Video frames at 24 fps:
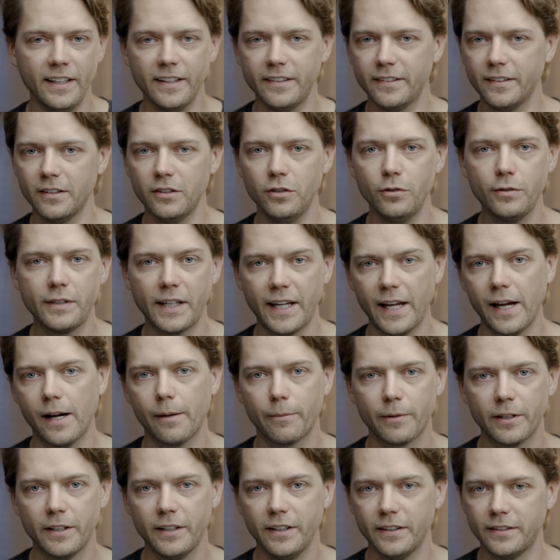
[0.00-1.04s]
It's a new
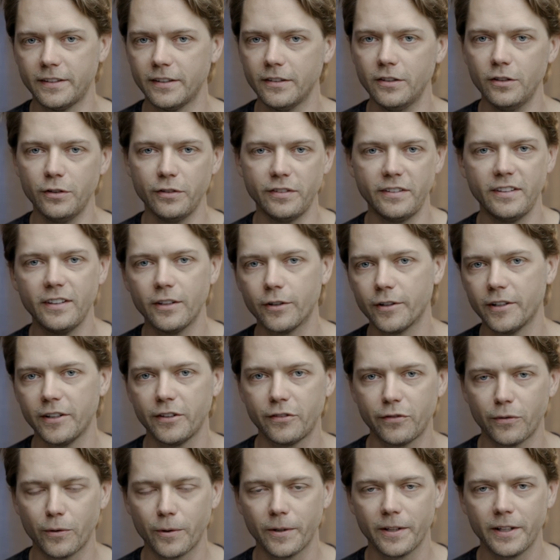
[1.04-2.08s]
camera. It's a new
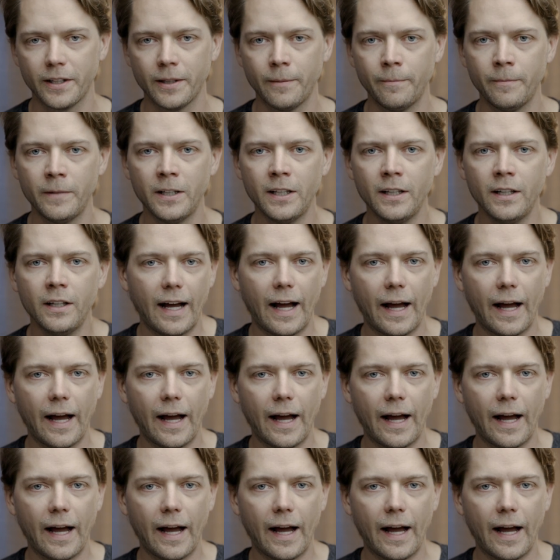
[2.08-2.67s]
series for them.